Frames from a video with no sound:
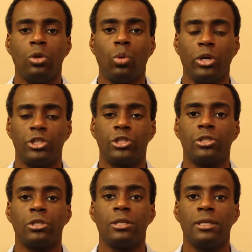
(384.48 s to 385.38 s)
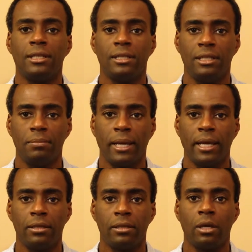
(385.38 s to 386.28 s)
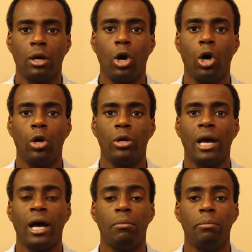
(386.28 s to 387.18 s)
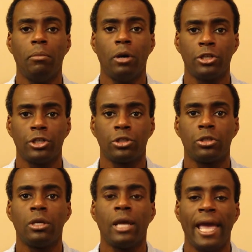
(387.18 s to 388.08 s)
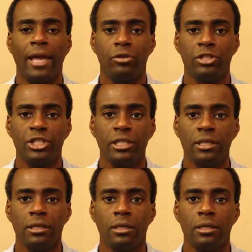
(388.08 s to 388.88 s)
which depend on how much energy,